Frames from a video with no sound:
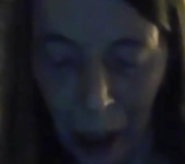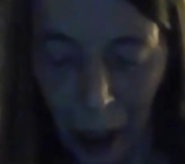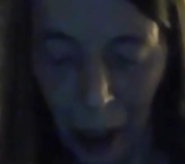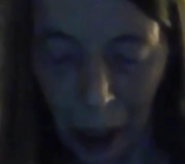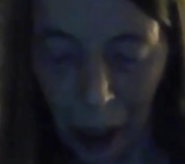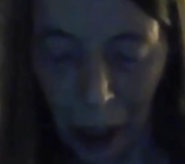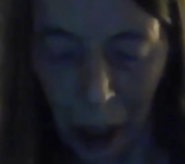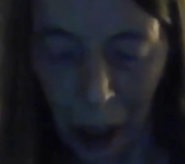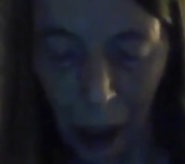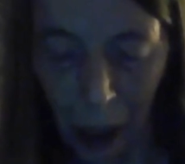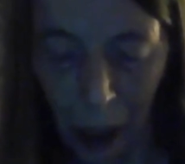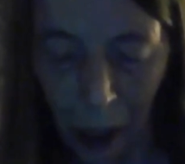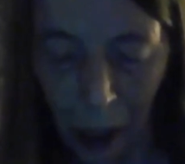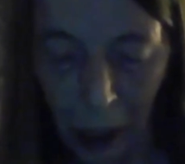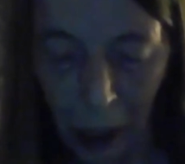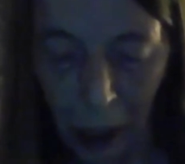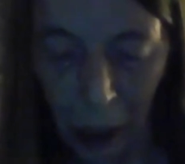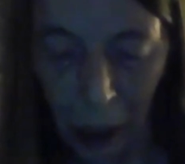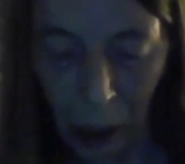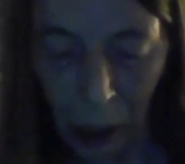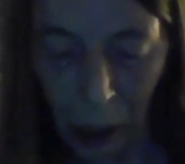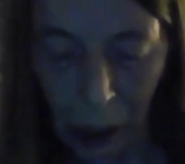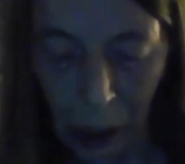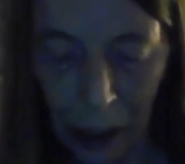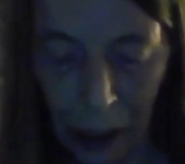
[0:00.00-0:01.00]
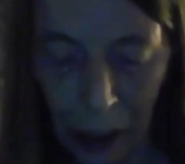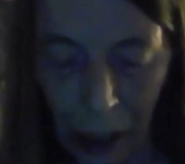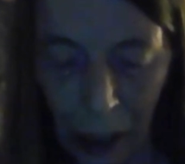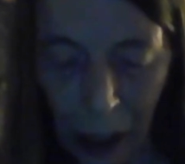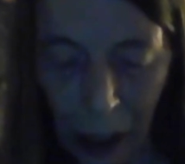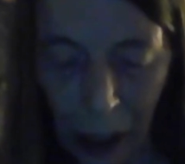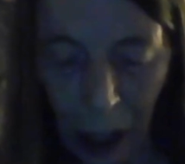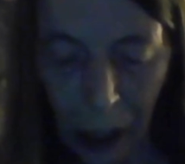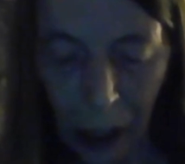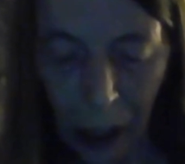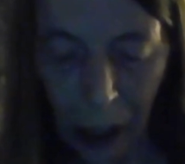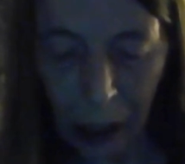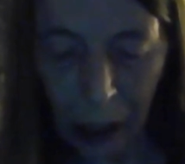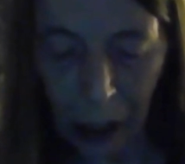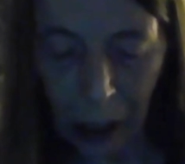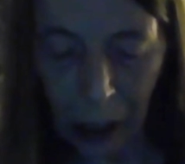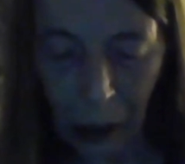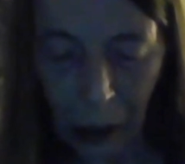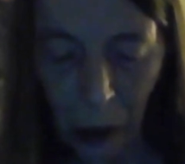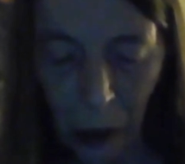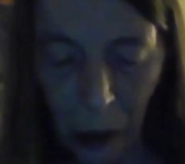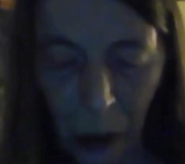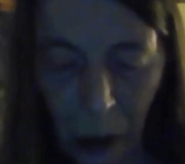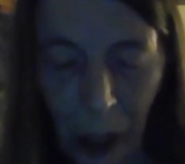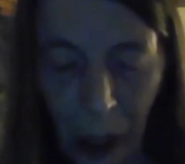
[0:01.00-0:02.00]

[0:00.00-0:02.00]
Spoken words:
The ordeal acts and all